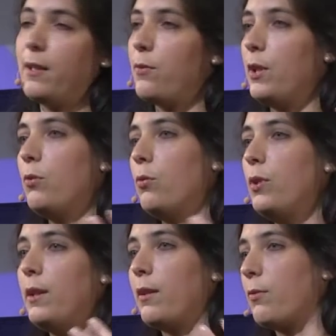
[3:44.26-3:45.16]

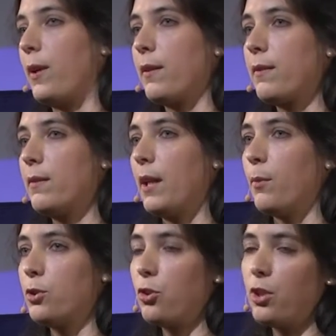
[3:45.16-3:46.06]
module
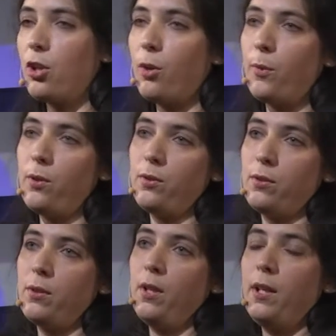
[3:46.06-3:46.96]
defines an
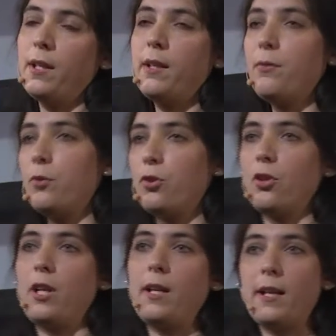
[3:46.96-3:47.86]
interface.
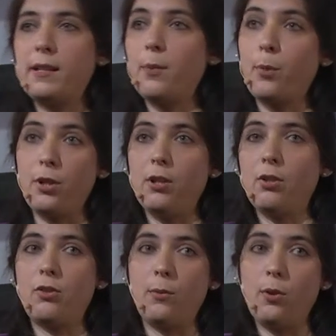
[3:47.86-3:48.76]
I
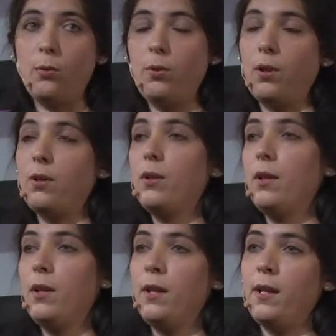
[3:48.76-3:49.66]
know which
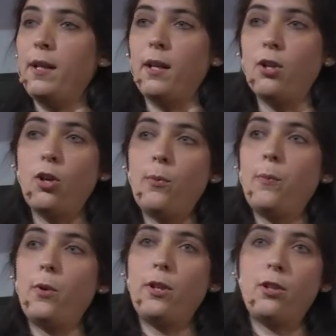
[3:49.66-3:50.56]
functionality the
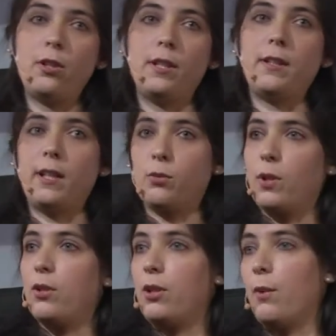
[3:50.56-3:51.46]
module is
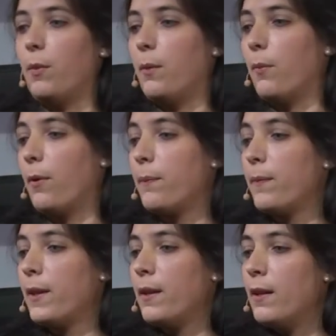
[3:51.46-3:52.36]
exposing, how
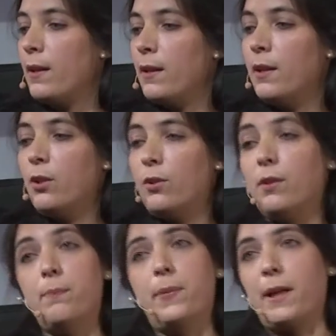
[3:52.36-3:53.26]
to interact
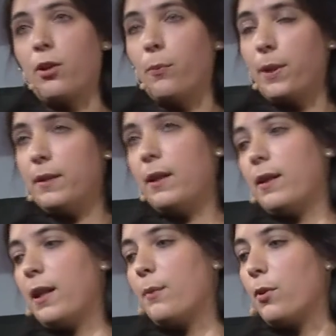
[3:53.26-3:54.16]
with it.
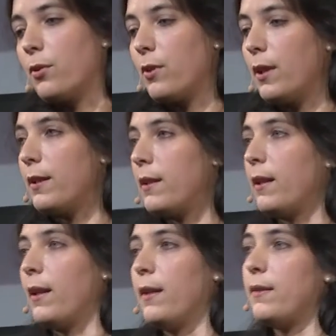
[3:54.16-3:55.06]
And to
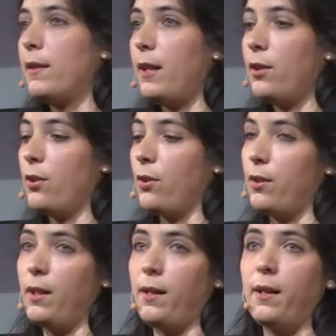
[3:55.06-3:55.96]
complete
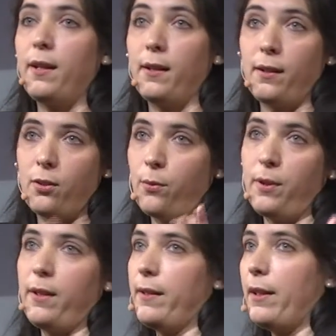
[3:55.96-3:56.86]
this
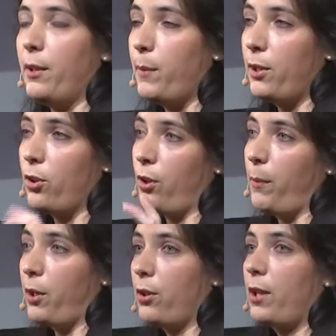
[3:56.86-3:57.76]
scenario